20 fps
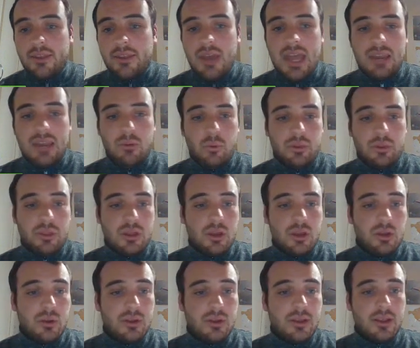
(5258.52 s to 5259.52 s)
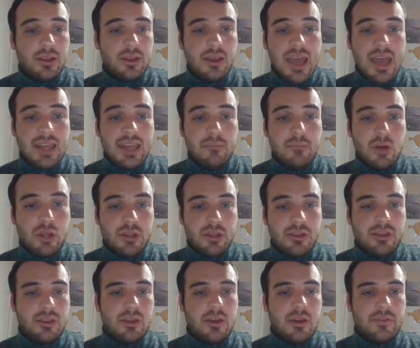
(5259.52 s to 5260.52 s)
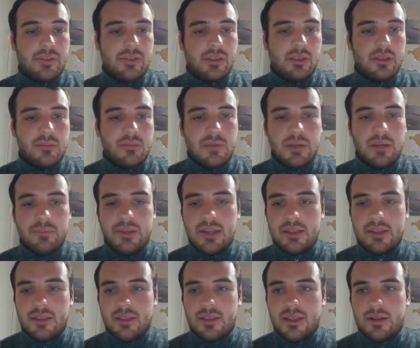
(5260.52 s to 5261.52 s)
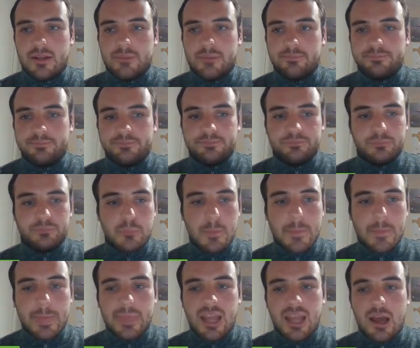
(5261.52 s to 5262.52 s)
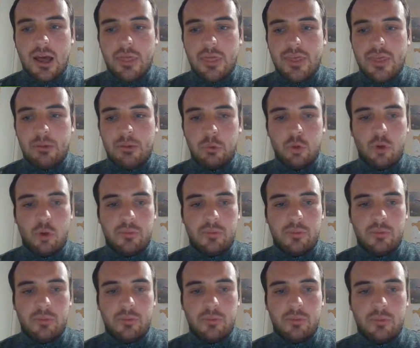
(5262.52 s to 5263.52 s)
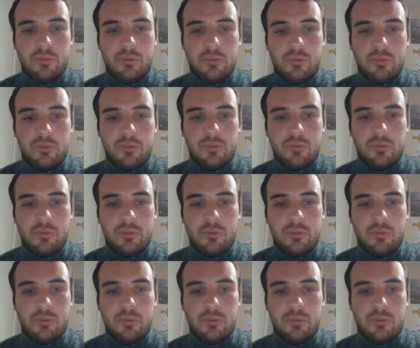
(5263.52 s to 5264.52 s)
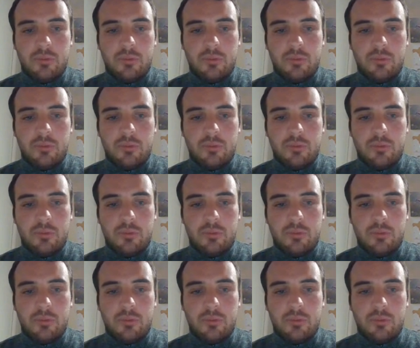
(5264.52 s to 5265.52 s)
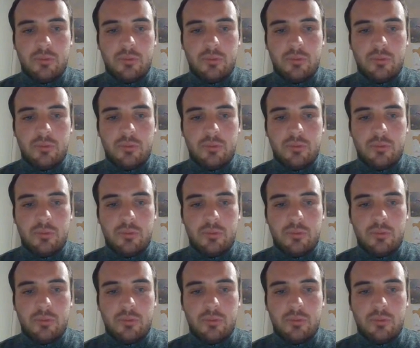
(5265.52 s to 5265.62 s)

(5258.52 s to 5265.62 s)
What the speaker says: and also any emergency services that might be necessary. They will normally try and communicate with you on 121.5.